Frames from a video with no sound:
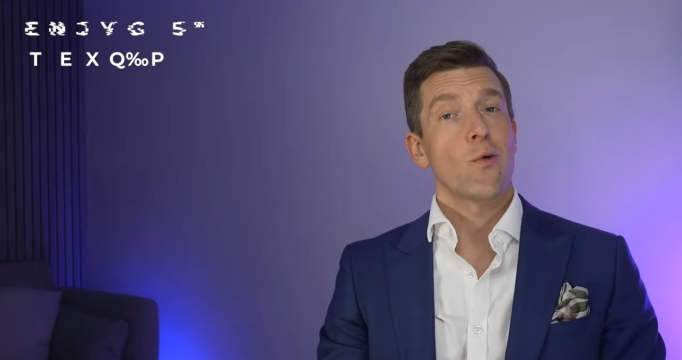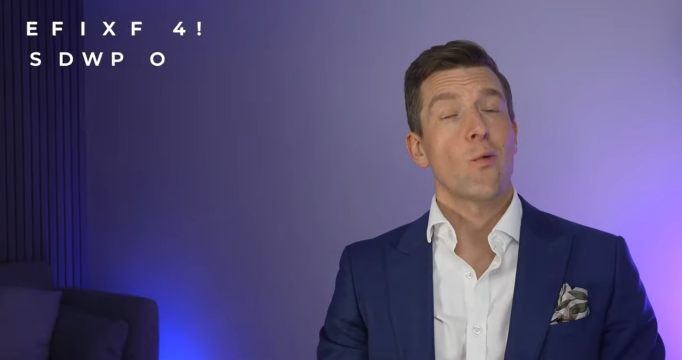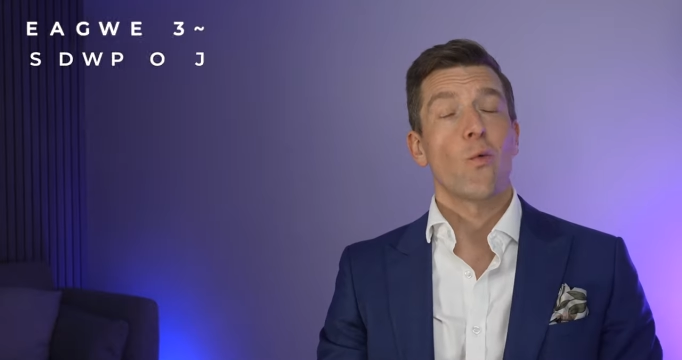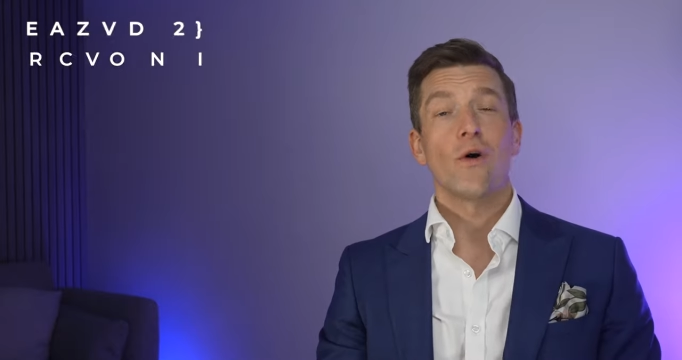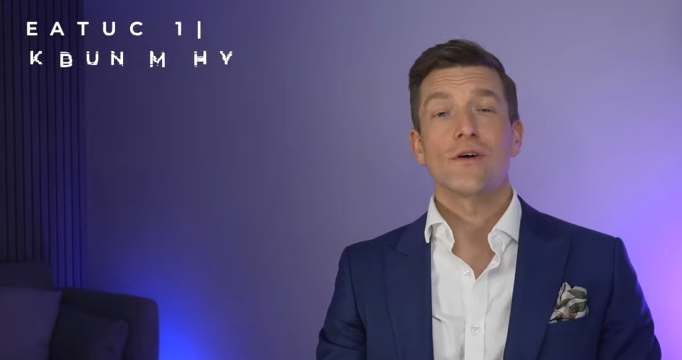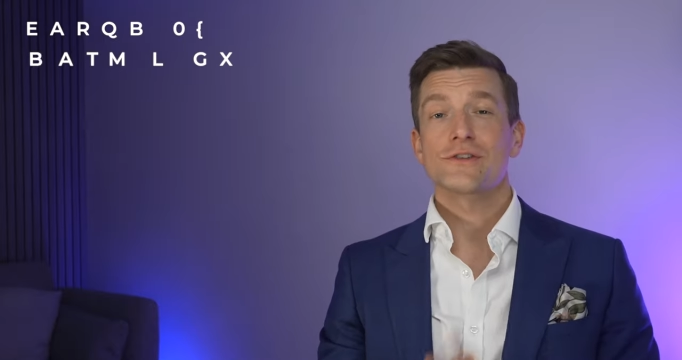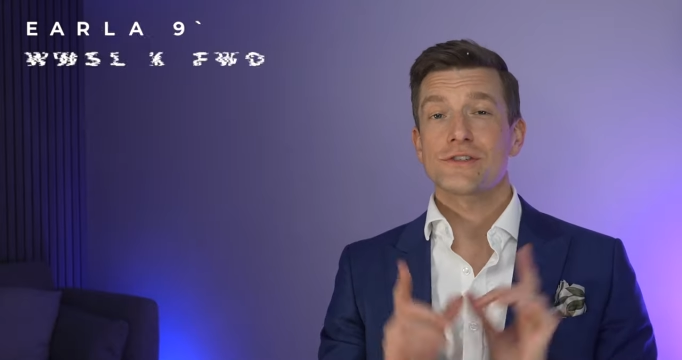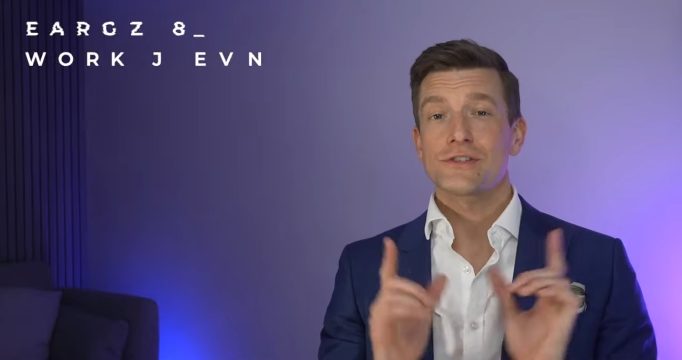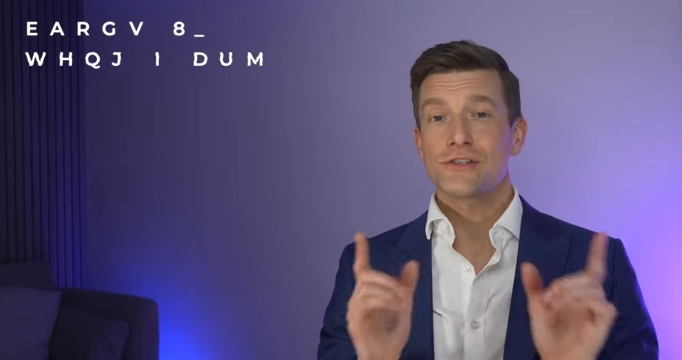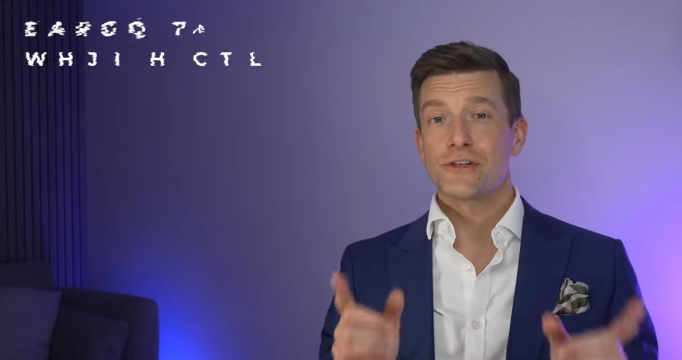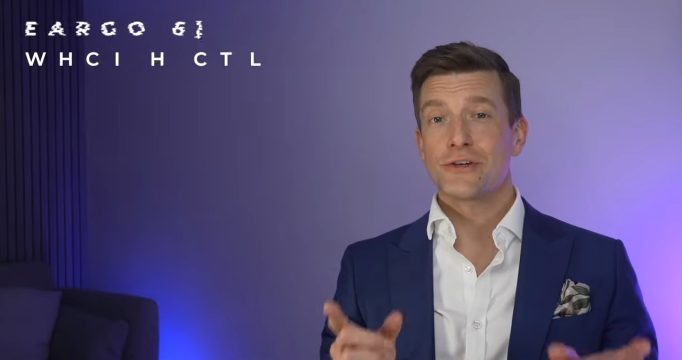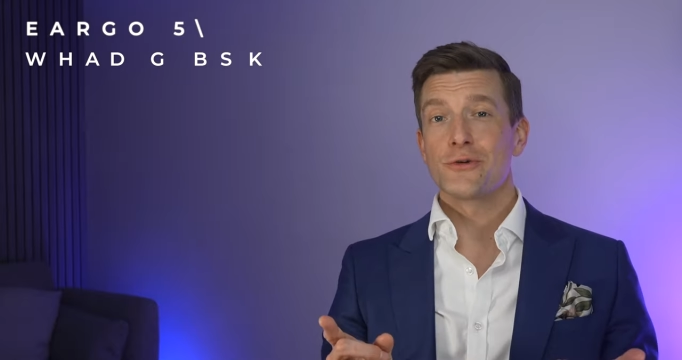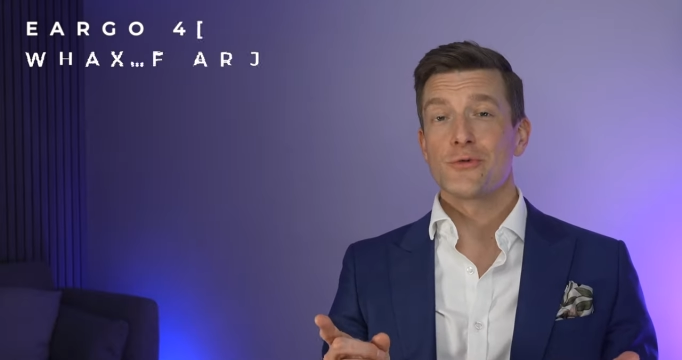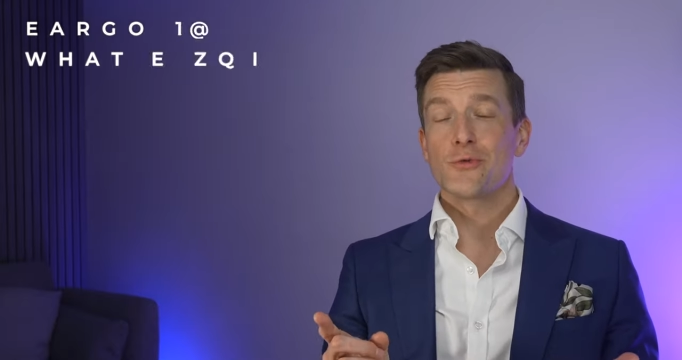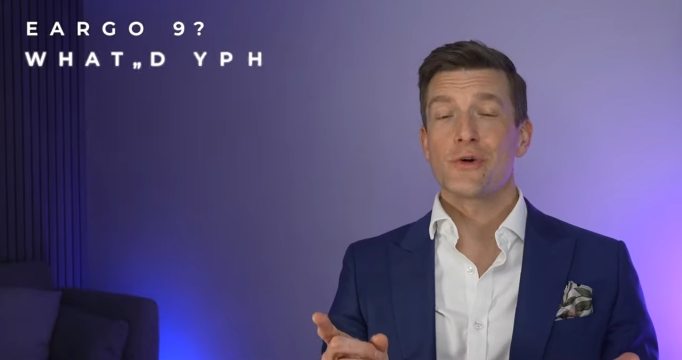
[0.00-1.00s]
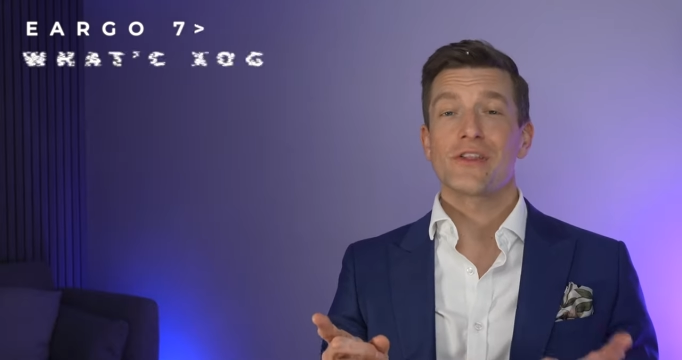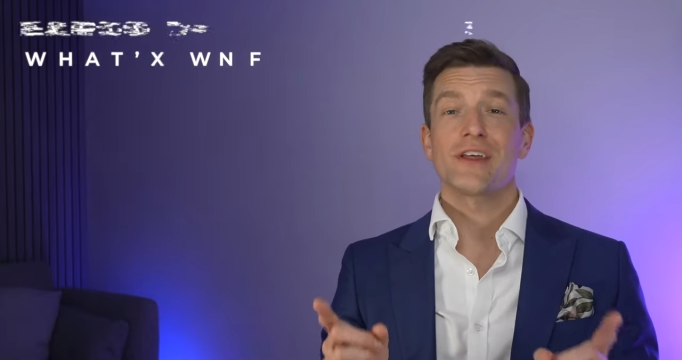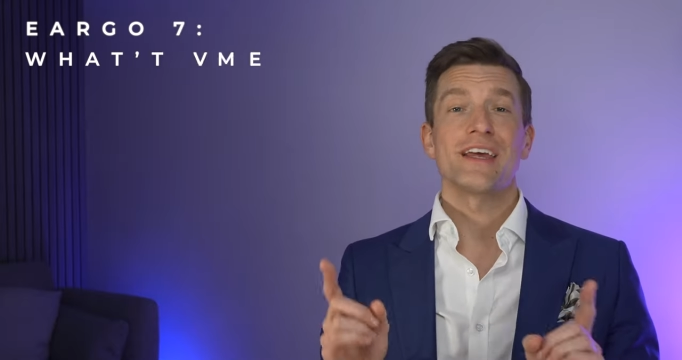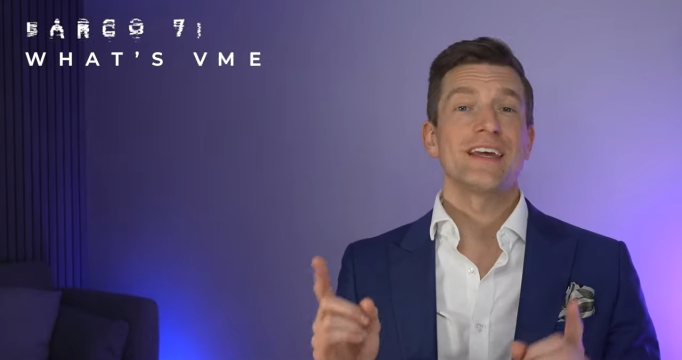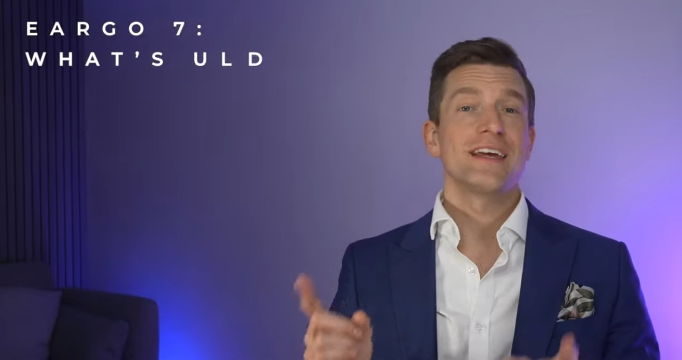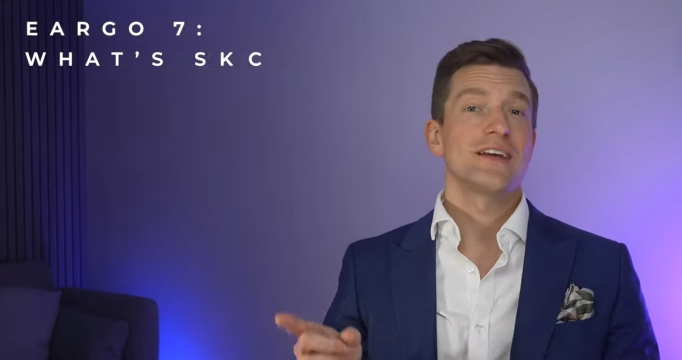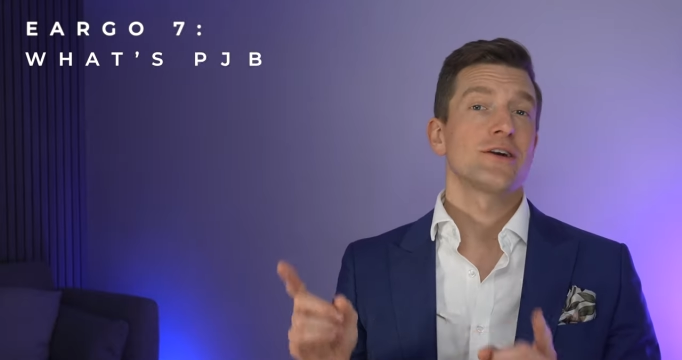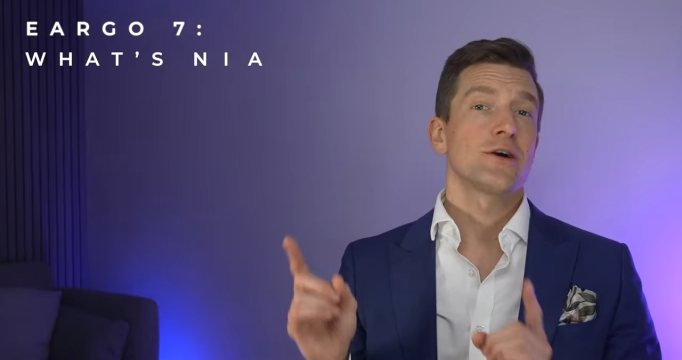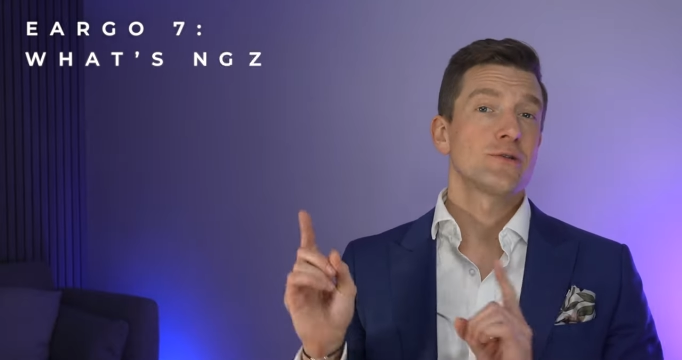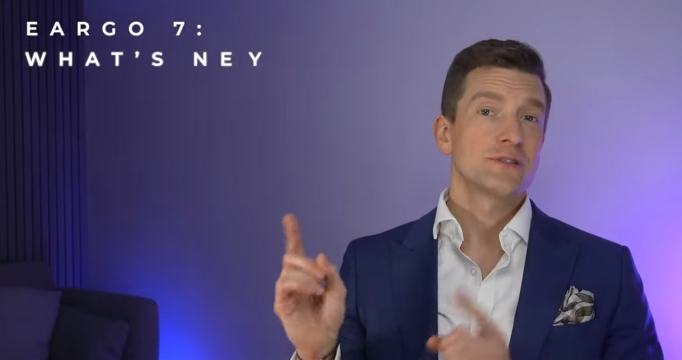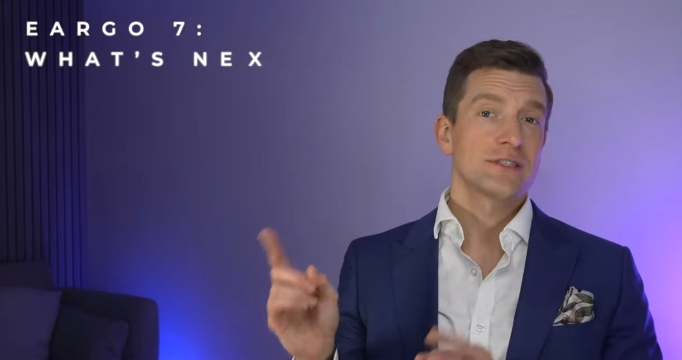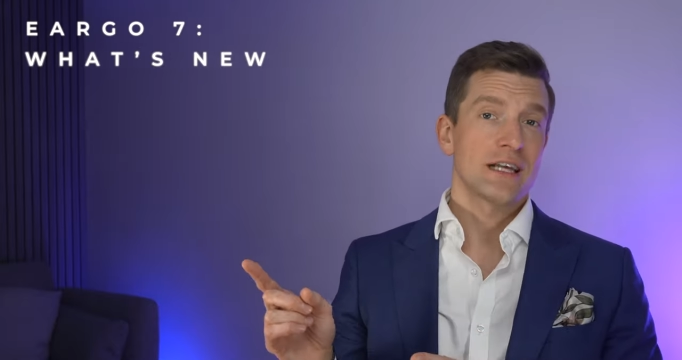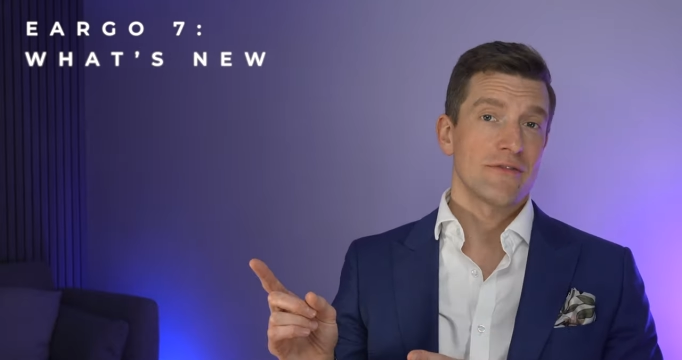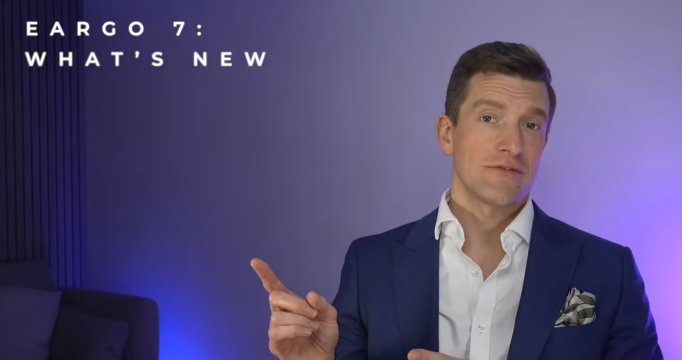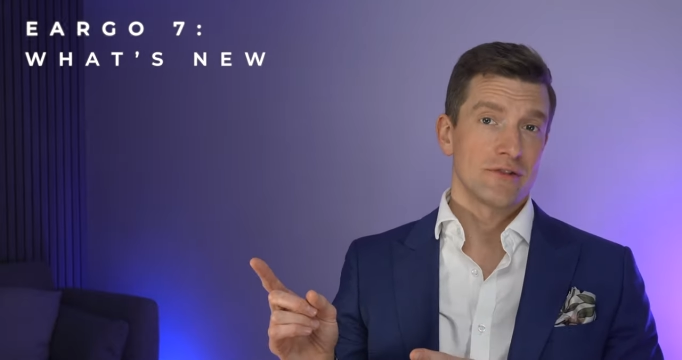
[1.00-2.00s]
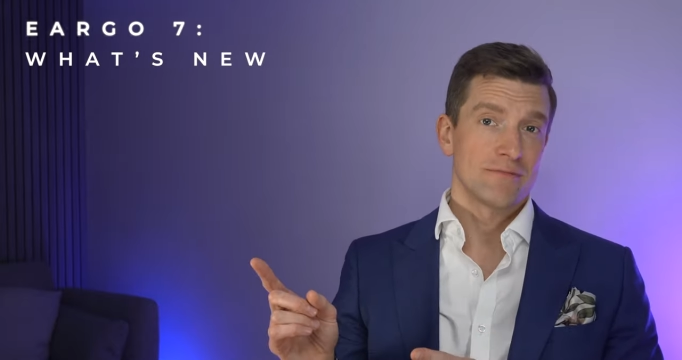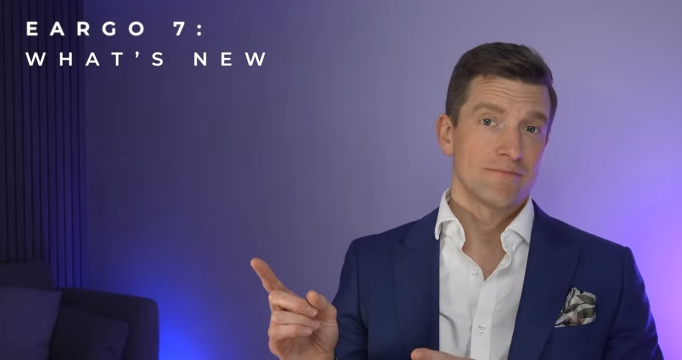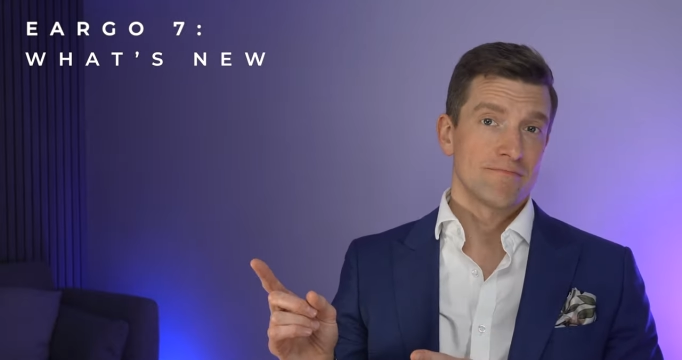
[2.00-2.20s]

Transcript: what's new with Eargo 7?